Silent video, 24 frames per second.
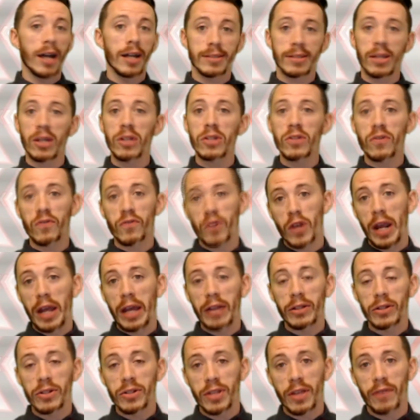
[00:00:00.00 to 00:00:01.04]
Tons of
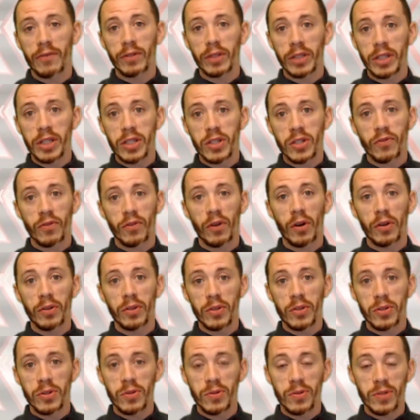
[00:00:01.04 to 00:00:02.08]
trailers have released for all
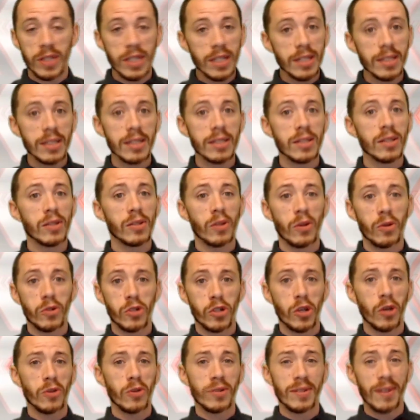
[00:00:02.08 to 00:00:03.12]
those new seasons and those
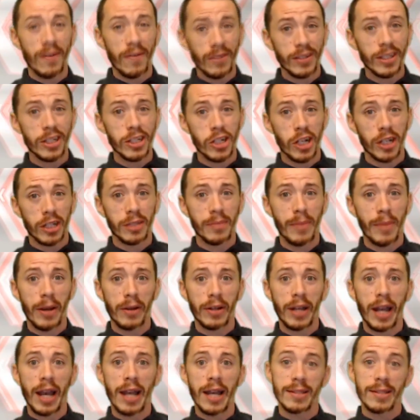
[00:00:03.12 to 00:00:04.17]
shows. Definitely check them
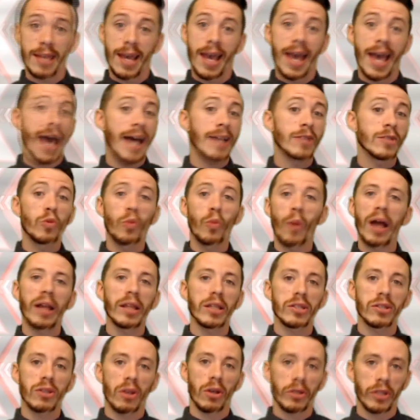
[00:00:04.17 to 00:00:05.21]
out, guys, as
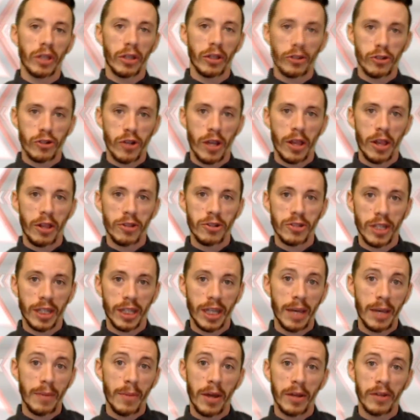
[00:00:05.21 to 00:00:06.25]
well as all the other trailers that
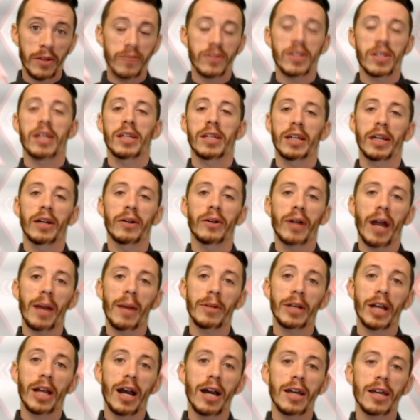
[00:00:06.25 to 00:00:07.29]
came out of San Diego
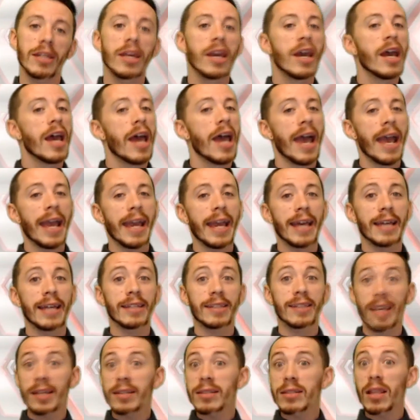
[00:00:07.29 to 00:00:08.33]
Comic-Con.
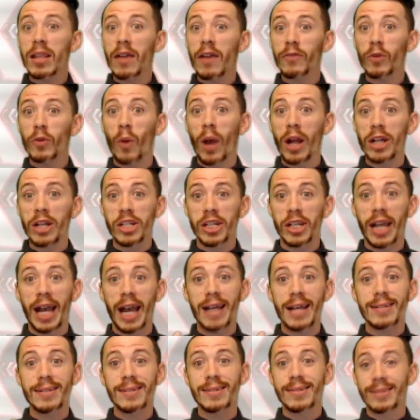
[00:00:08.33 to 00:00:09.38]
And thanks a lot for watching,
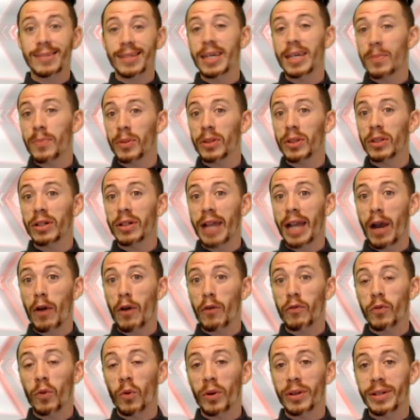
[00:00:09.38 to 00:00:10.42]
guys. Keep a
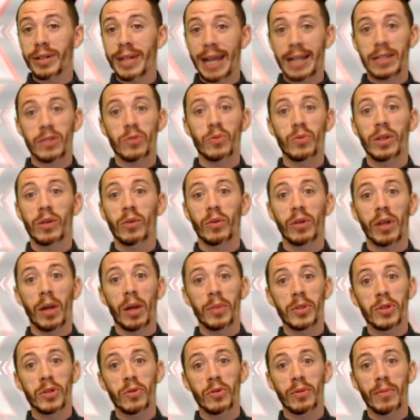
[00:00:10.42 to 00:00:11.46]
lookout for next week when I'll
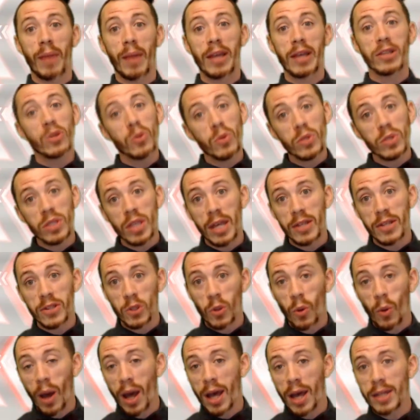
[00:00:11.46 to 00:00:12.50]
be doing my Suicide
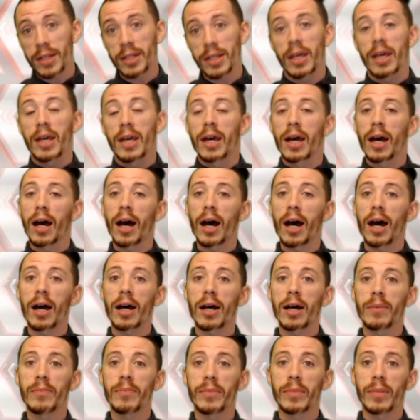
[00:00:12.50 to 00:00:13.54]
Squad
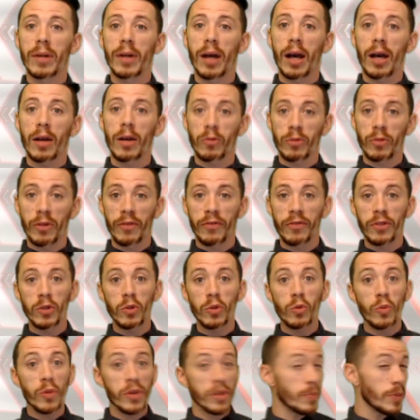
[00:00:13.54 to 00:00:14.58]
review
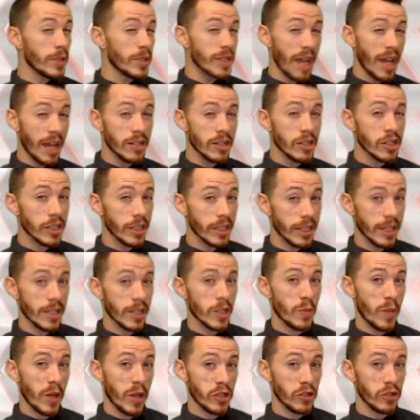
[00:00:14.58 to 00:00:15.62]
with potentially a
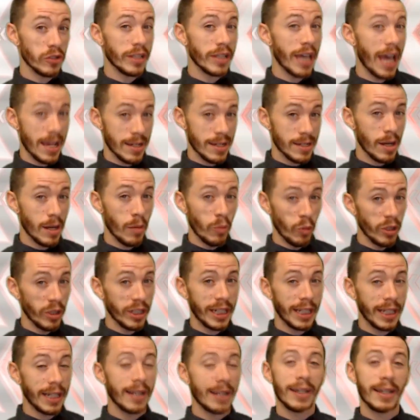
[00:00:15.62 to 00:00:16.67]
special guest. I'm
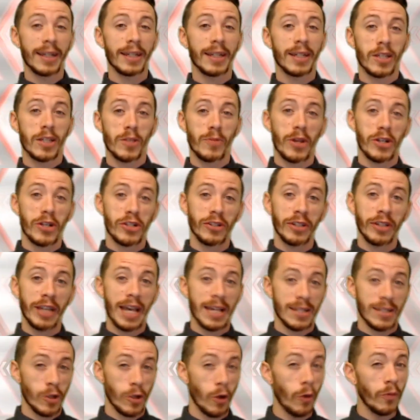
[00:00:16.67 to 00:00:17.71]
working on getting a special
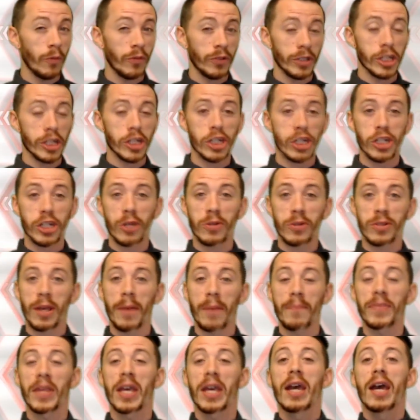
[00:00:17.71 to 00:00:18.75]
guest. Hopefully she shows
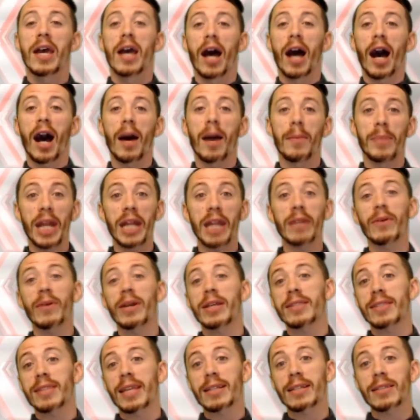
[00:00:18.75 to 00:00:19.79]
up. But
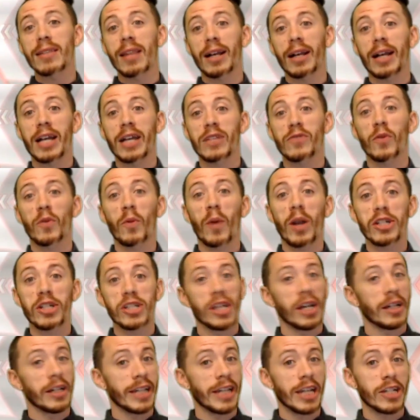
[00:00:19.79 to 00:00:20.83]
anyways, thanks a lot, guys, for
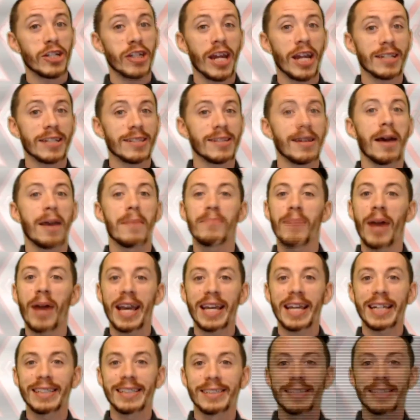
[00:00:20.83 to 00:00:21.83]
watching. I'll catch you next time. Bye.